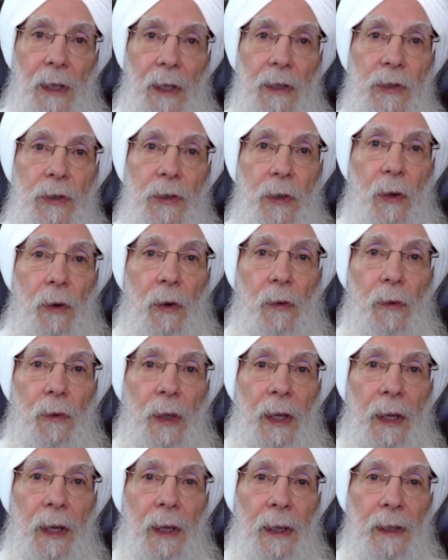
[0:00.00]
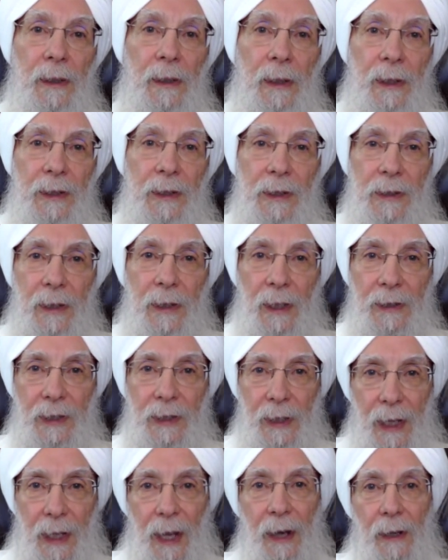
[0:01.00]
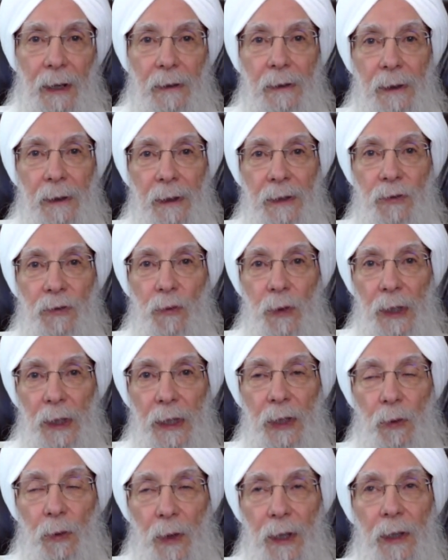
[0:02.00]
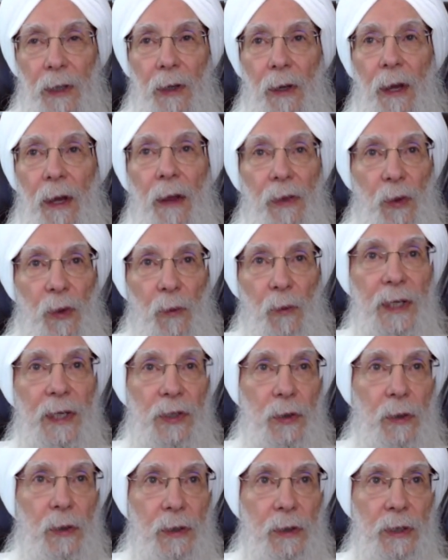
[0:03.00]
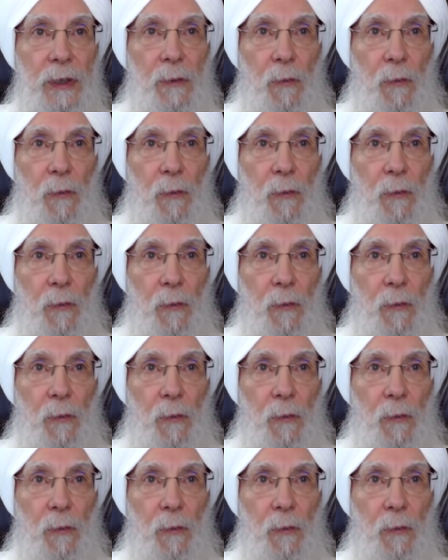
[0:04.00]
So it's really critical on the research.